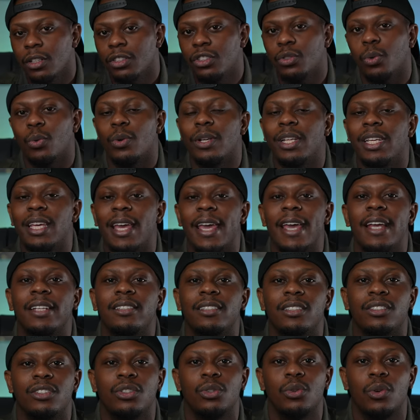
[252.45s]

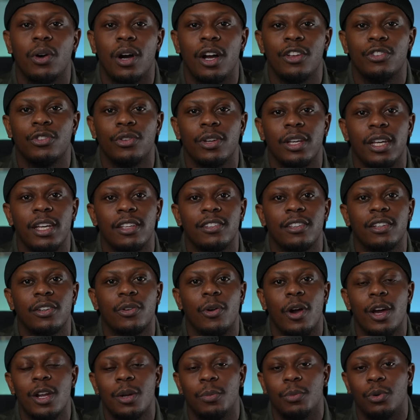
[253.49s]
28-200 is
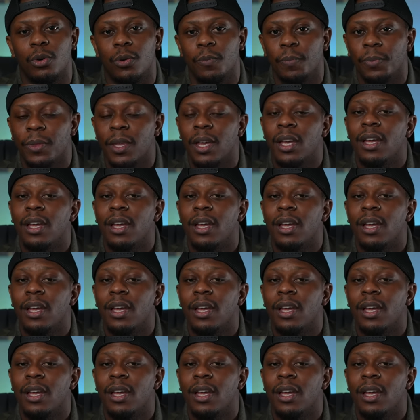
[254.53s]
incredible.